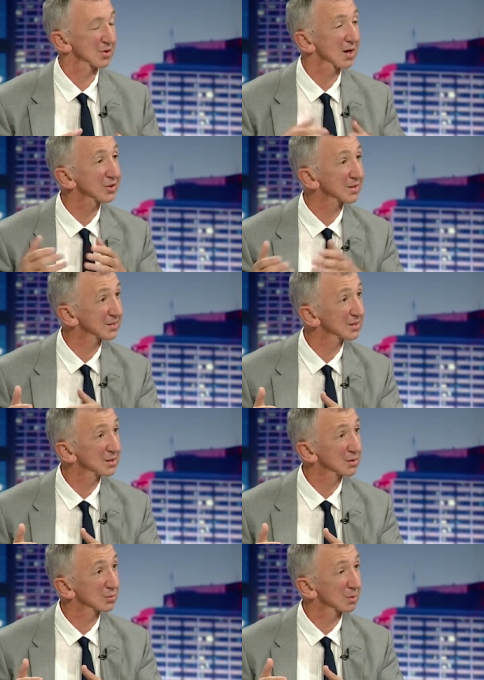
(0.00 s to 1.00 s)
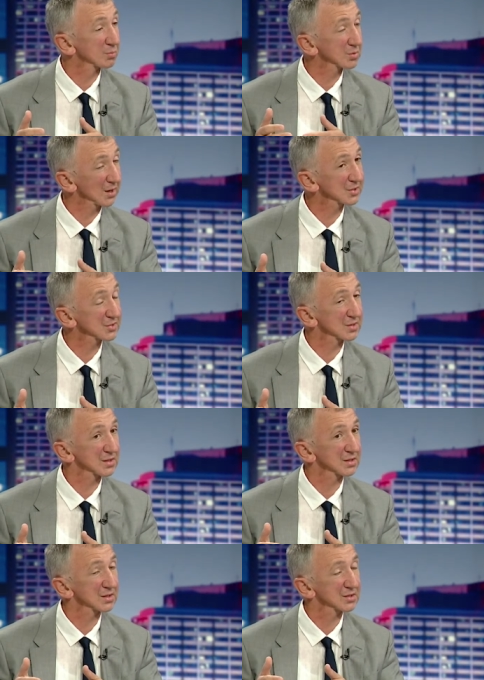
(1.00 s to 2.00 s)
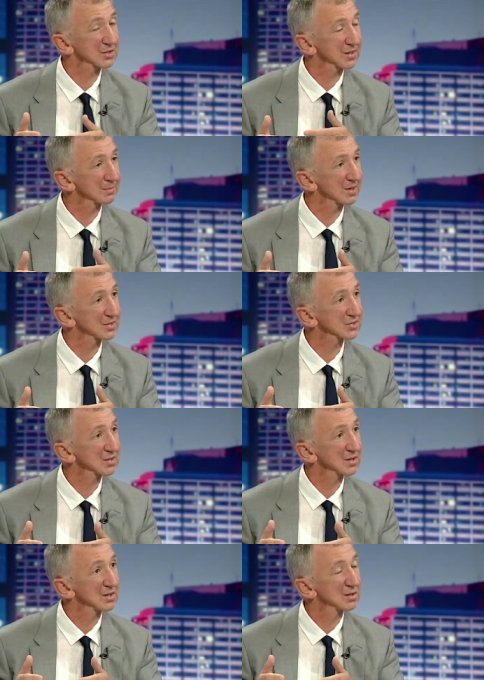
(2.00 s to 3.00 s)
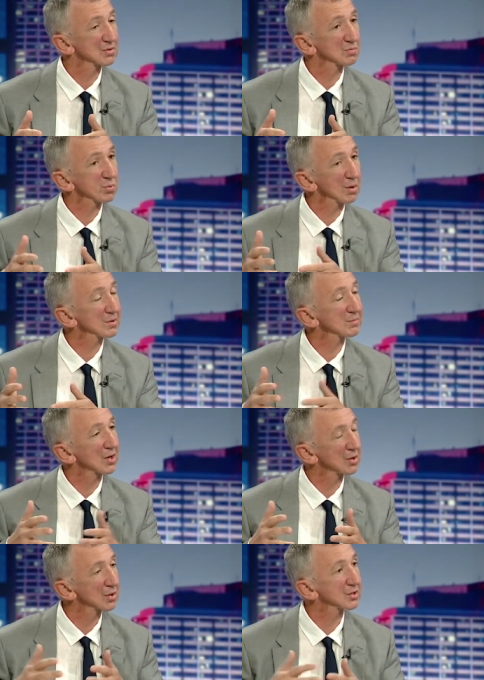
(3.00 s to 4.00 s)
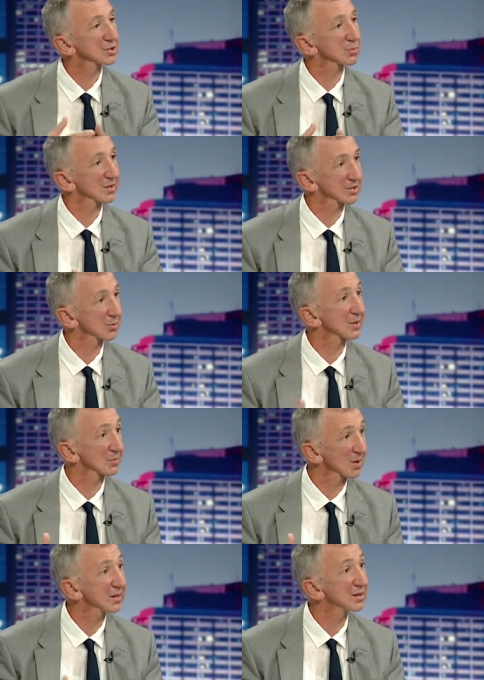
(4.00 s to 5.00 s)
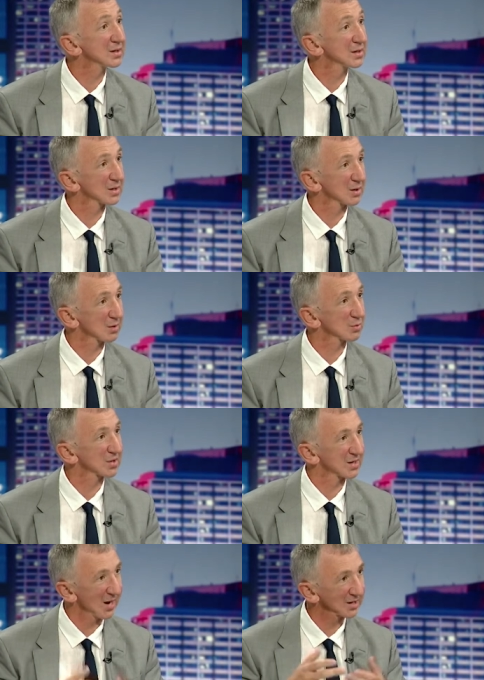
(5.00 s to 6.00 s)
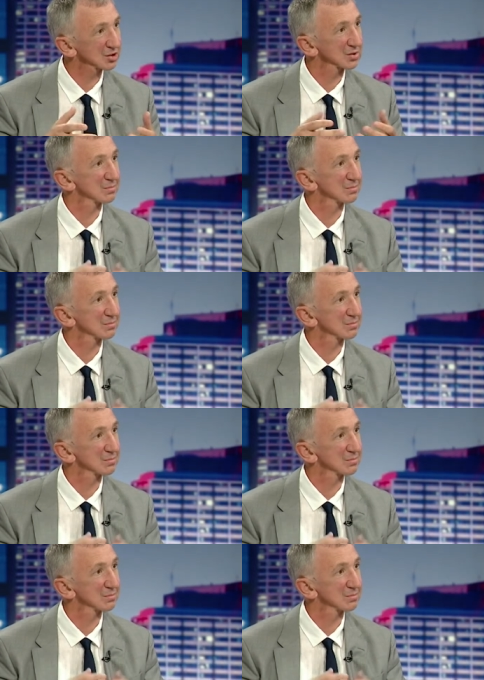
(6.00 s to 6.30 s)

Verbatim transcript: So I think we're going to see TMS probably by early 20, something that myself and Professor